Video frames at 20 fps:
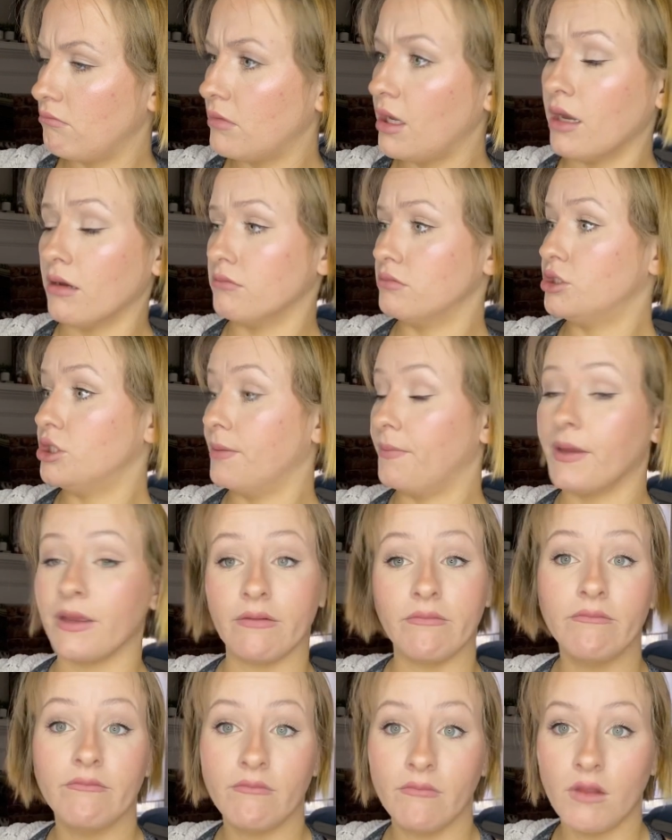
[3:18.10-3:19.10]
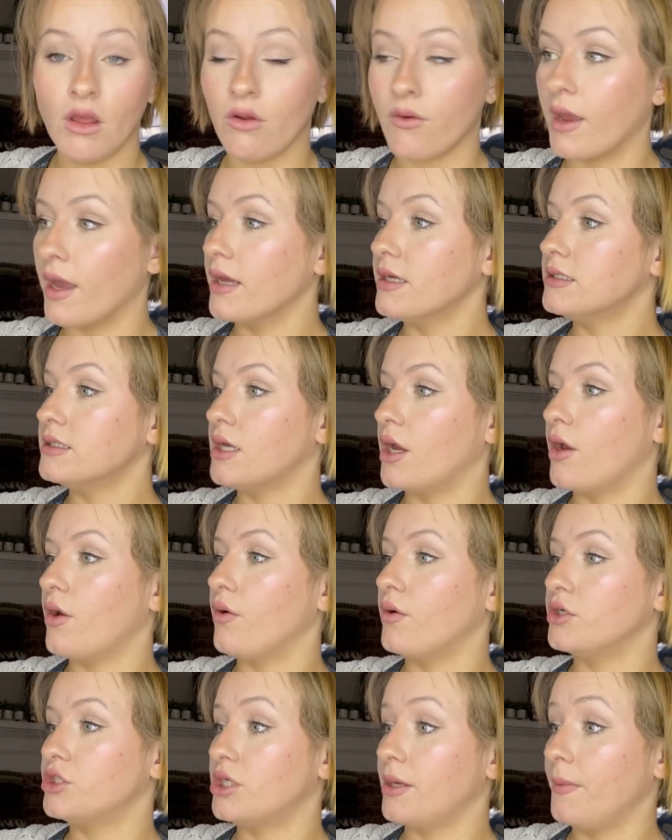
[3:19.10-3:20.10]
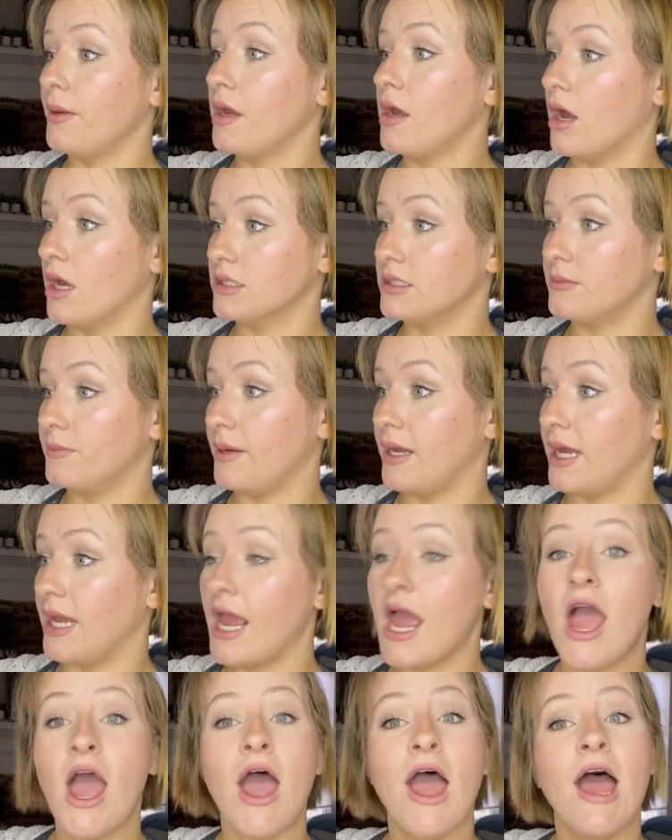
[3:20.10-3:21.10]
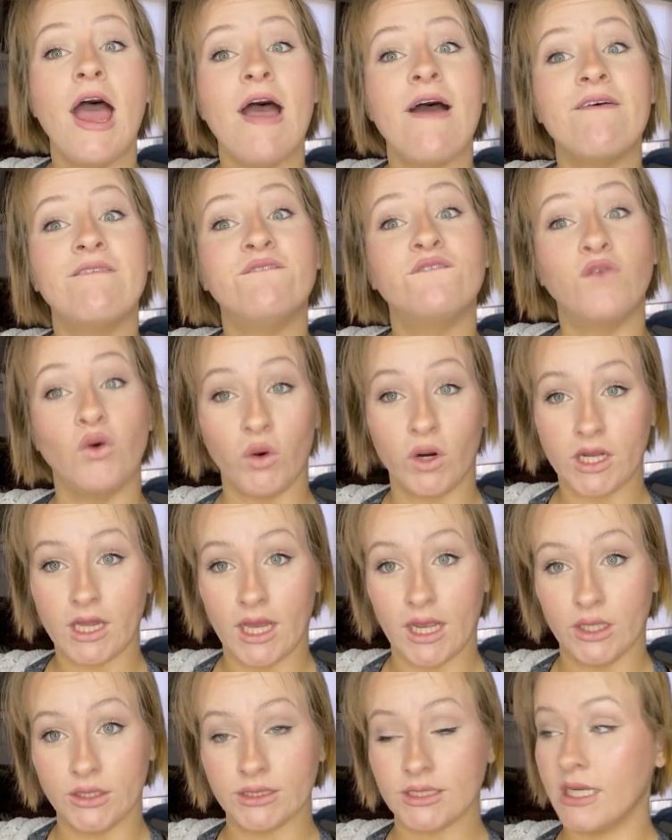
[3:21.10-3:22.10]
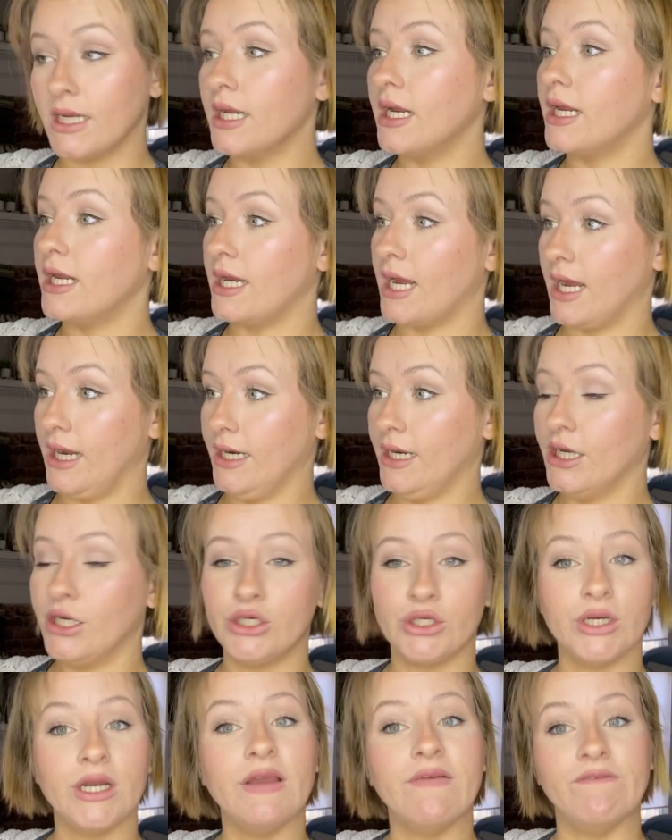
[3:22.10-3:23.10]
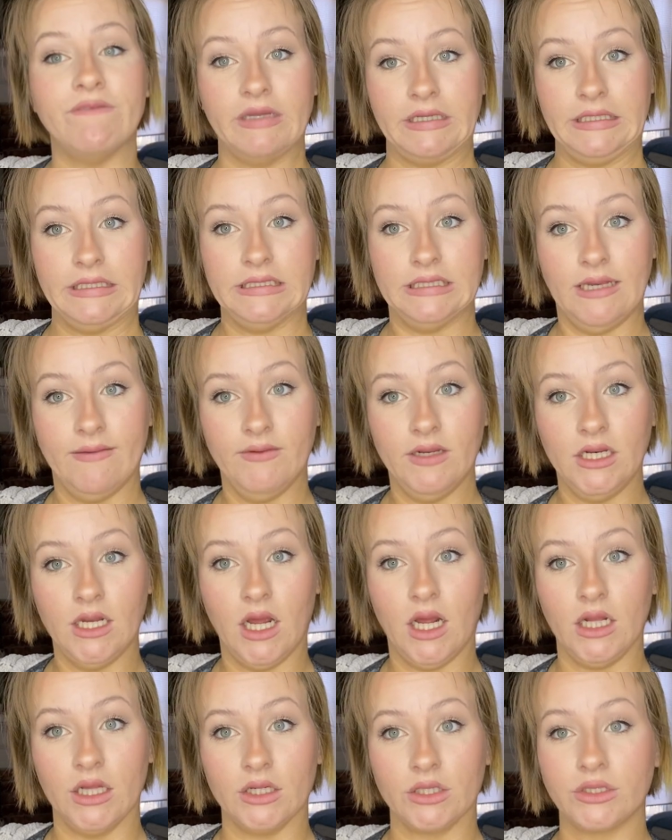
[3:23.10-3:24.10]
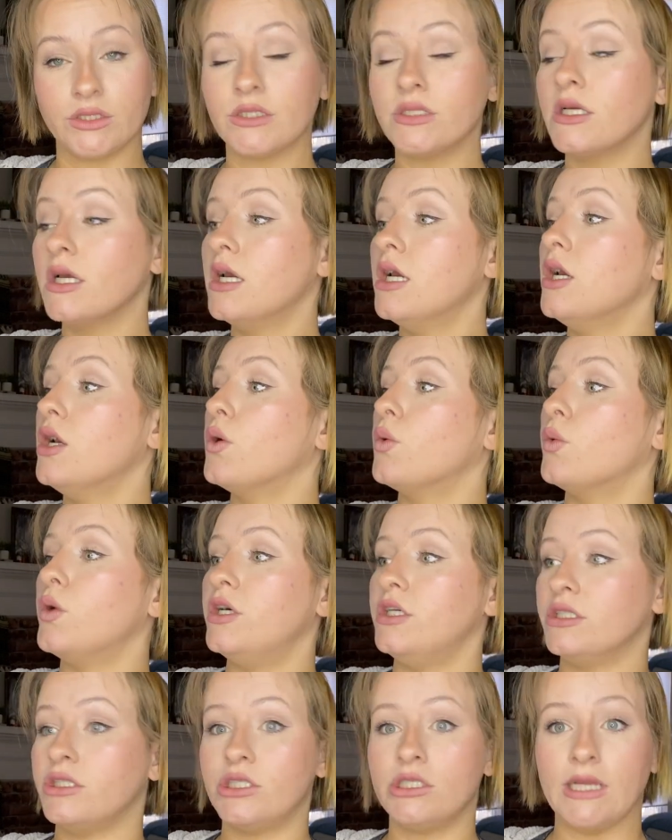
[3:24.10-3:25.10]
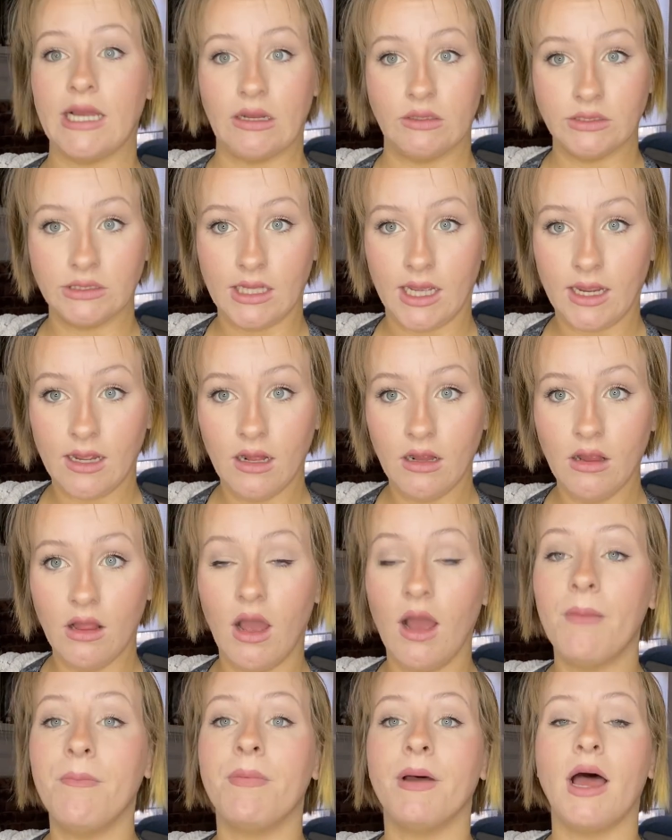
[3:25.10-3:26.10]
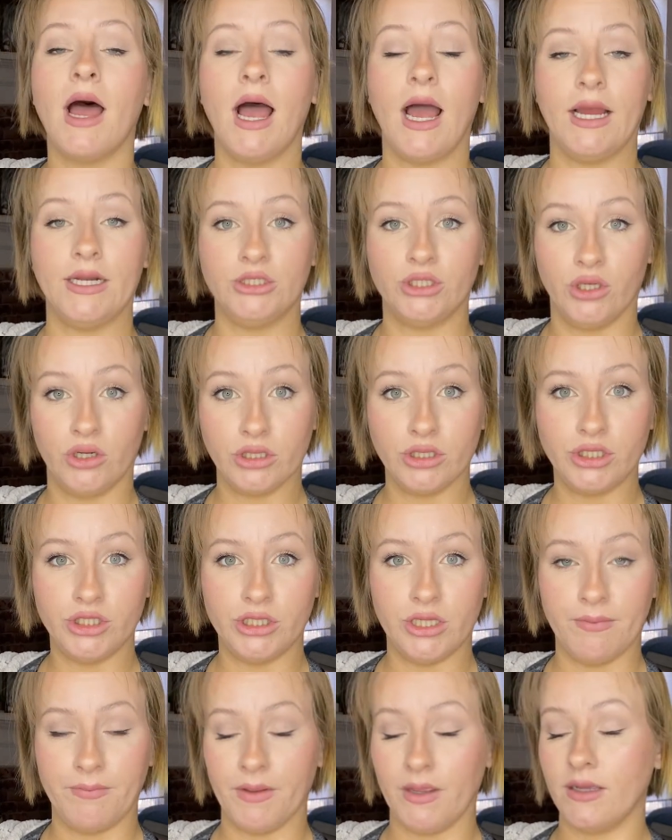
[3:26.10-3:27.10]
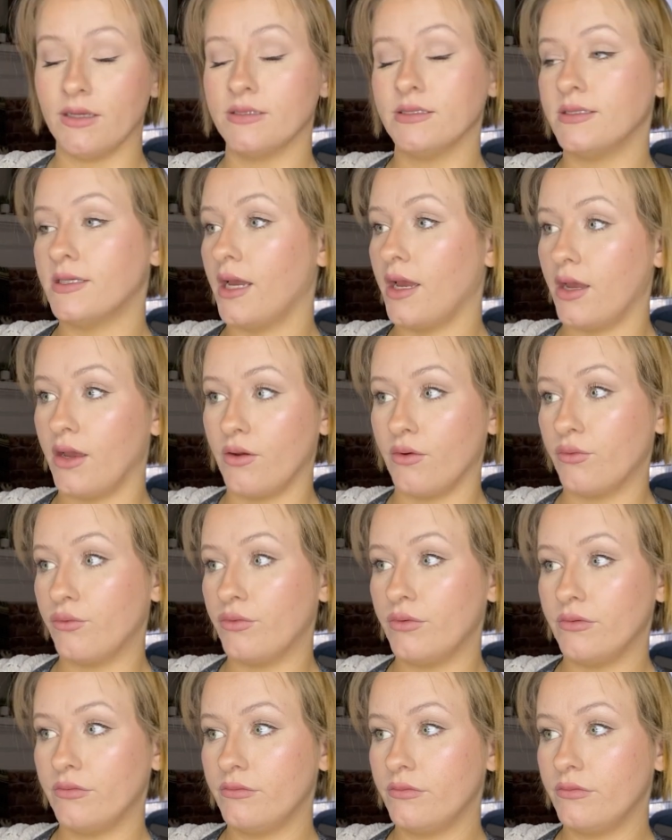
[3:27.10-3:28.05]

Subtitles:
Yeah, shipping. Okay, so shipping cost me $4,957, which sounds like a lot, but I charge shipping, so